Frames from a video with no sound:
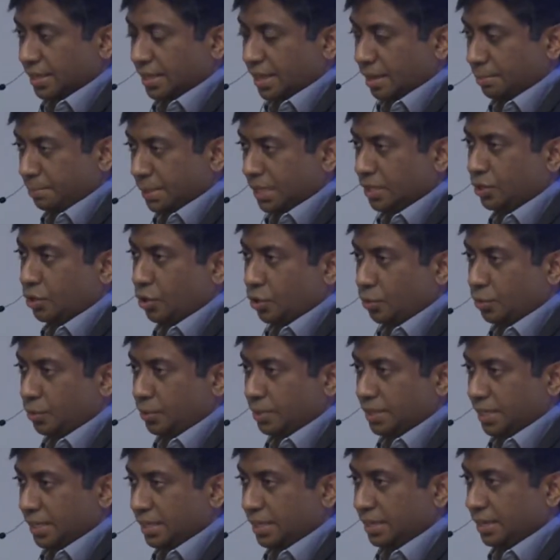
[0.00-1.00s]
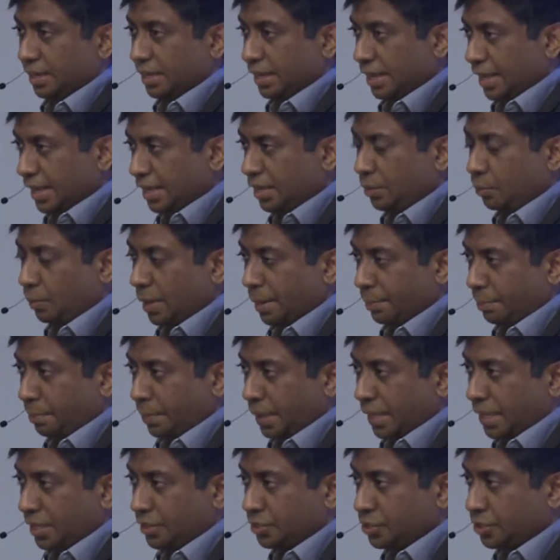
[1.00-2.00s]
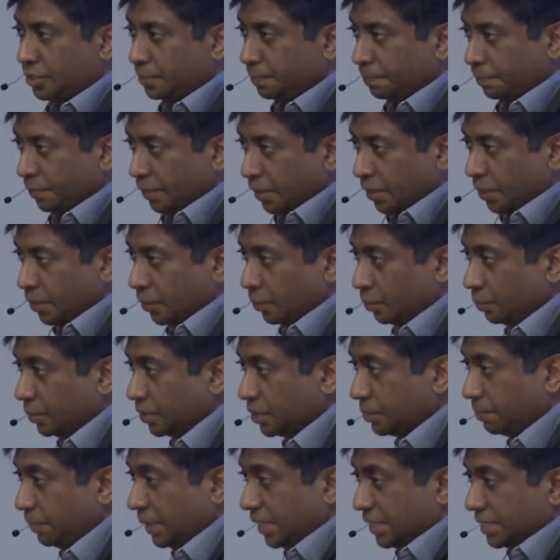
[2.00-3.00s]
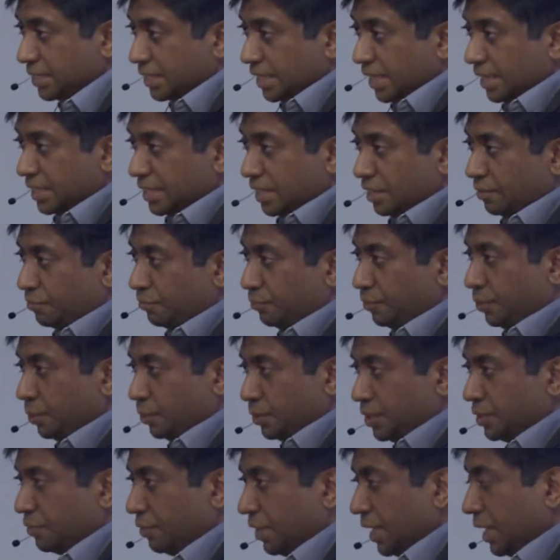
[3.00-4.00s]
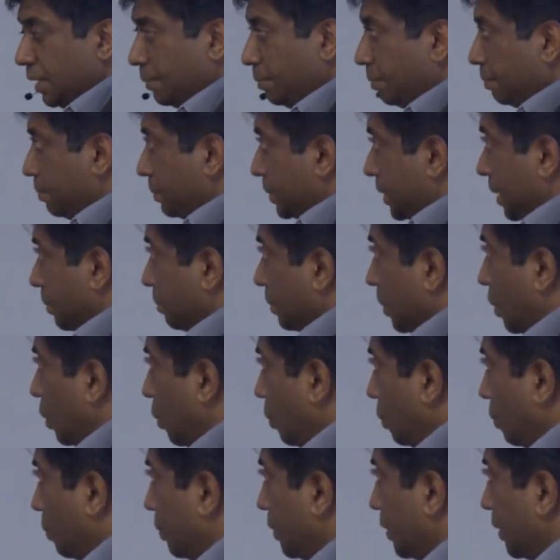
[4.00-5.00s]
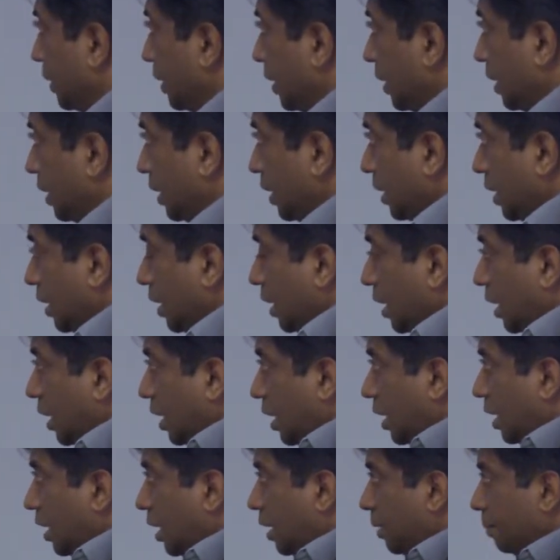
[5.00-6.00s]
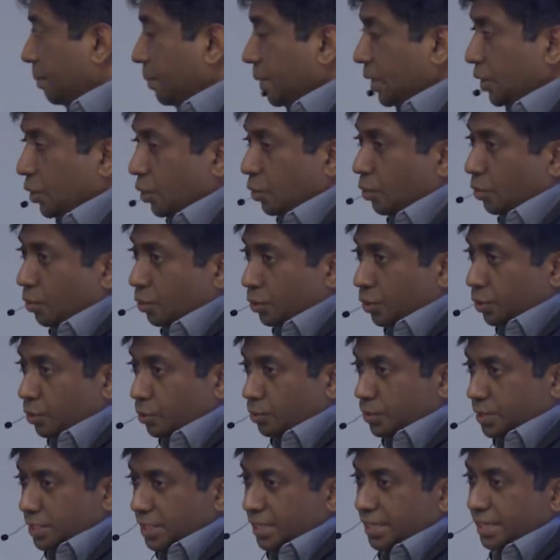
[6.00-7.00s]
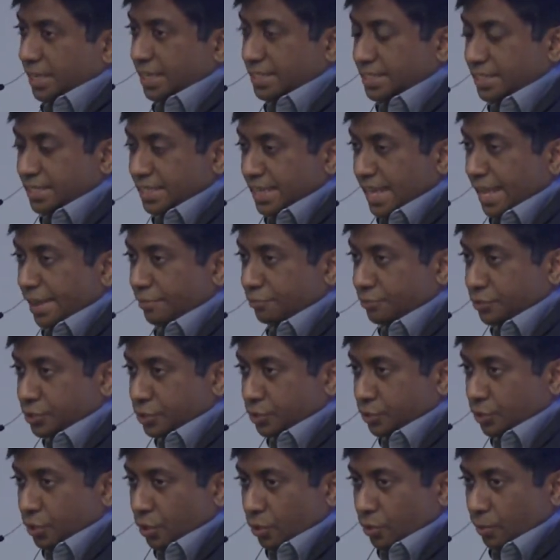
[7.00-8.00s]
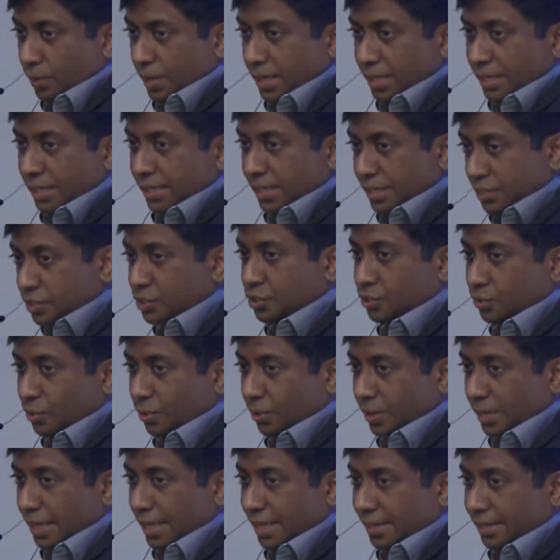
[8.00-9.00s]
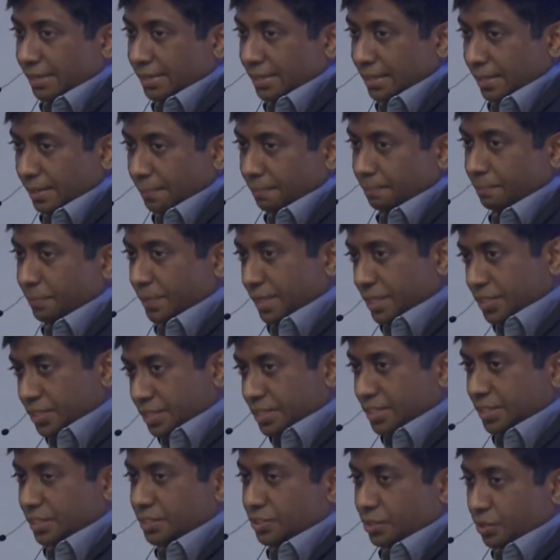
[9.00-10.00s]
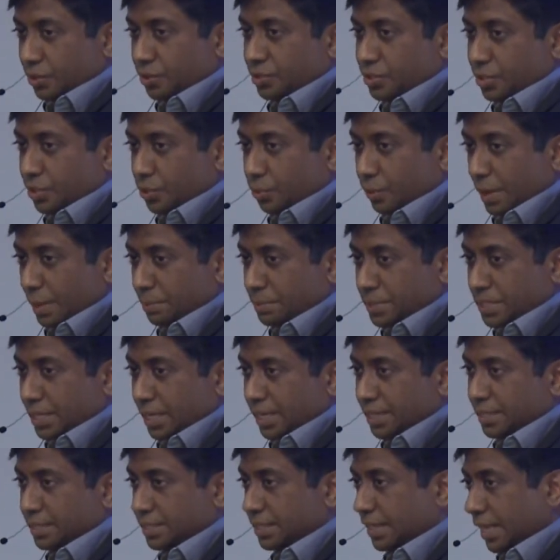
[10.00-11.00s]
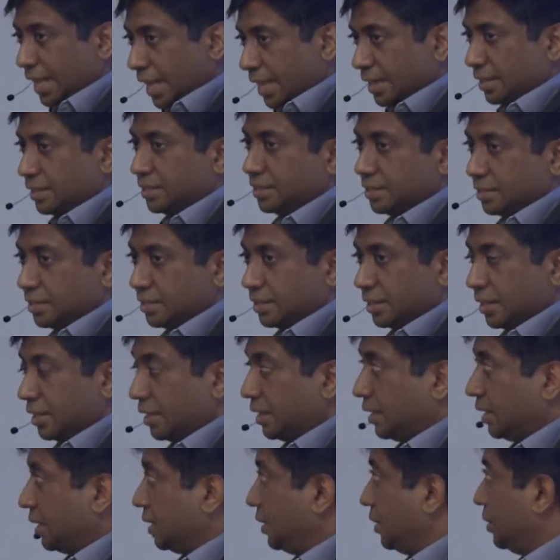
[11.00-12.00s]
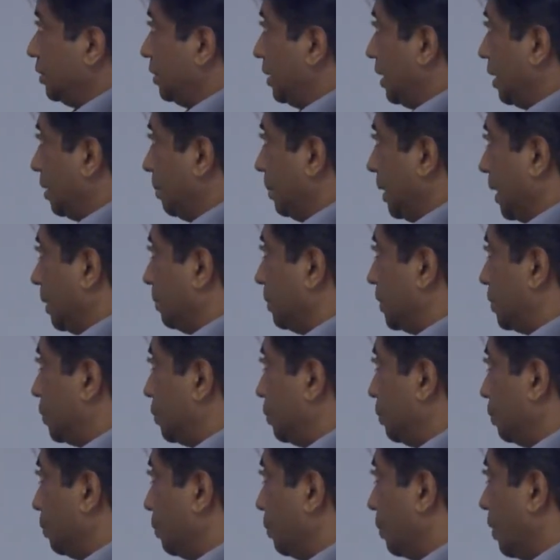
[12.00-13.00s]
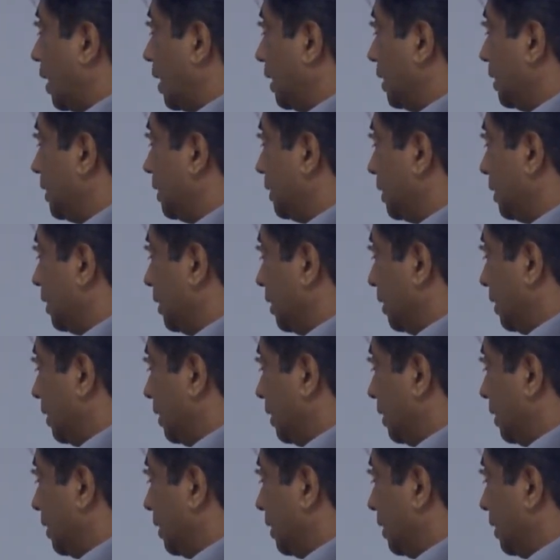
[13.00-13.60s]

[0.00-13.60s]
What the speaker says: can be code in any web page, which means that if you develop some code, your user doesn't have to go and install anything. They just need to go to the website and they'll be able to run it.